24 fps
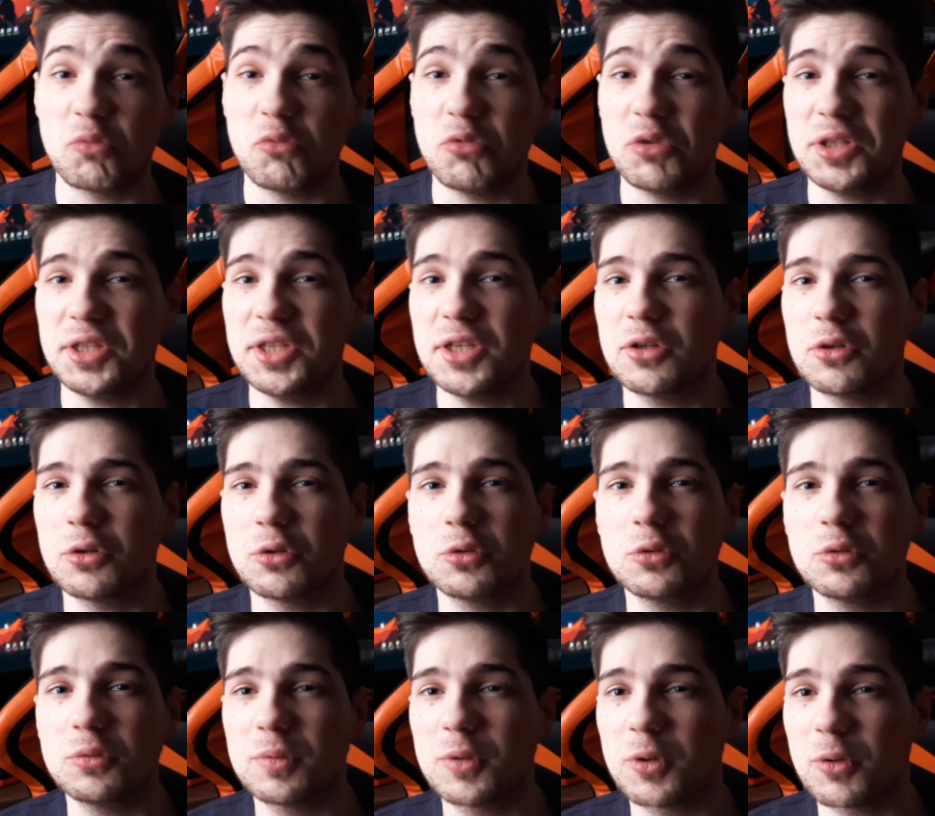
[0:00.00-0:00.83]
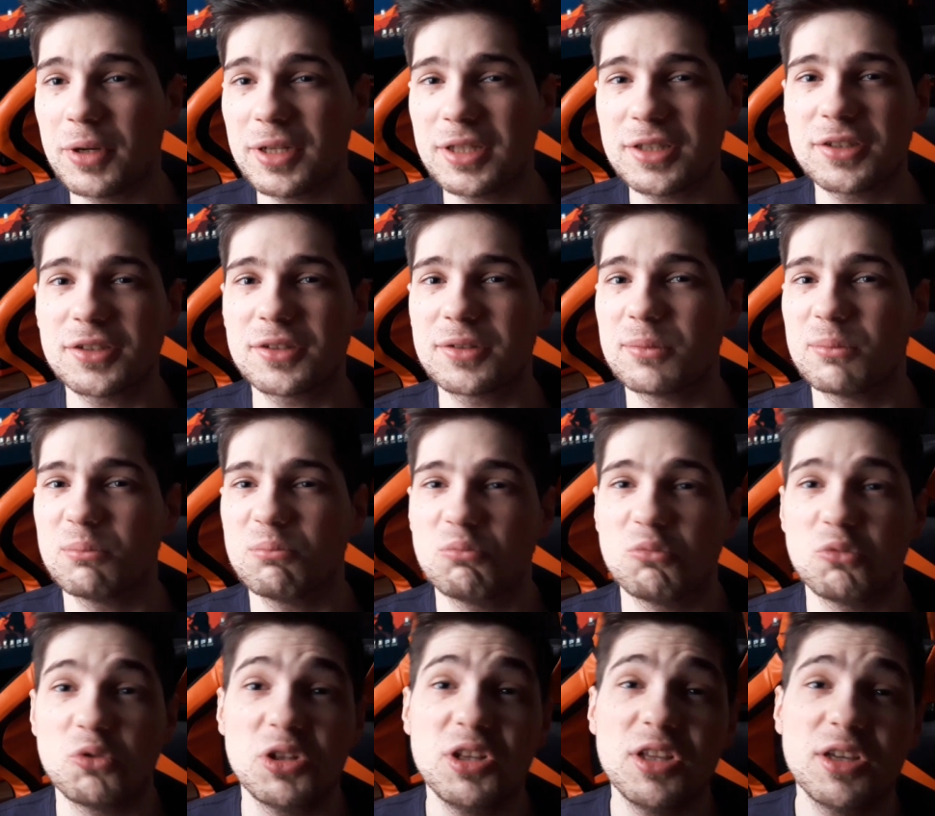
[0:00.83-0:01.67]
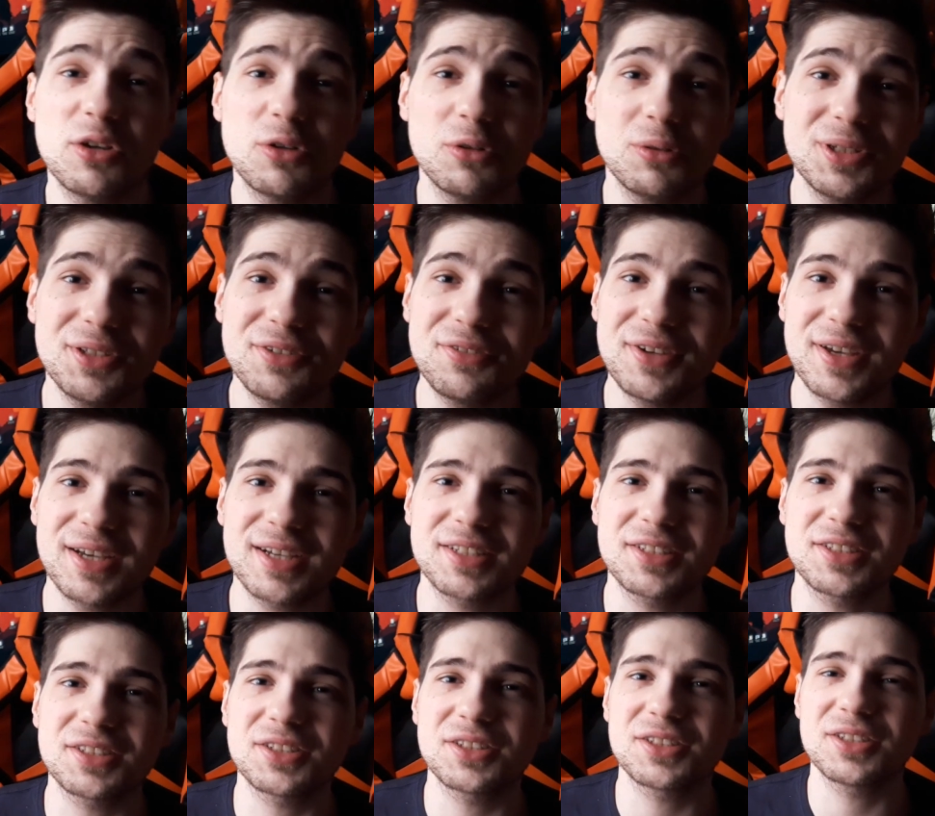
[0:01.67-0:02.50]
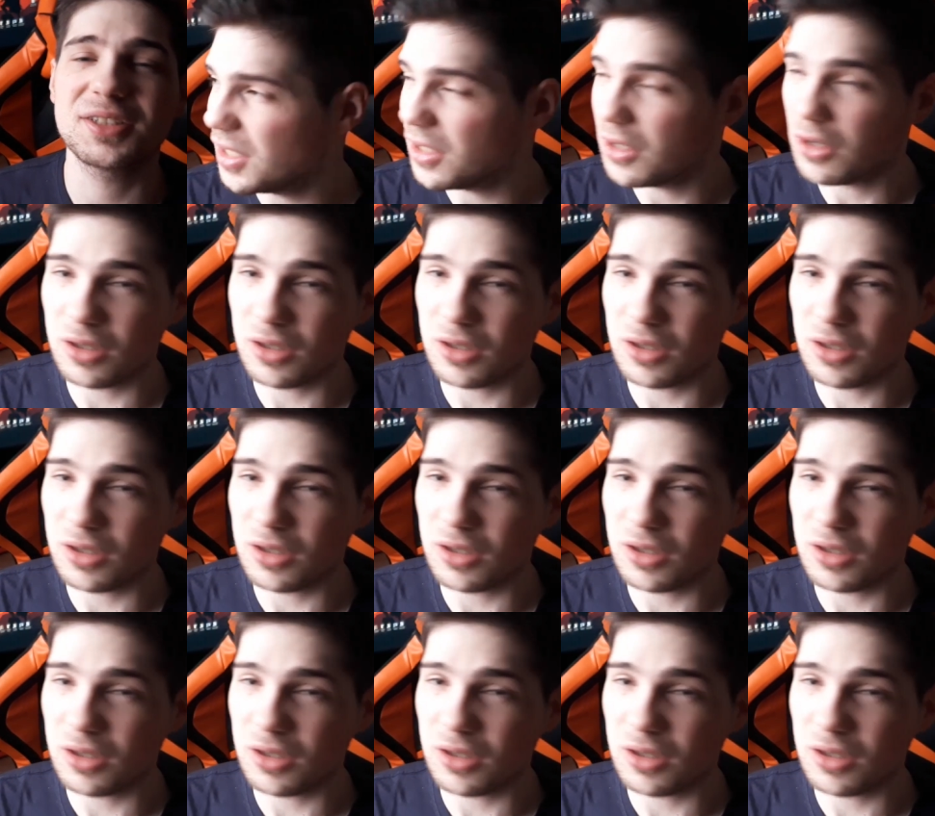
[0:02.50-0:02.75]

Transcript: really cool crits, really cool effects.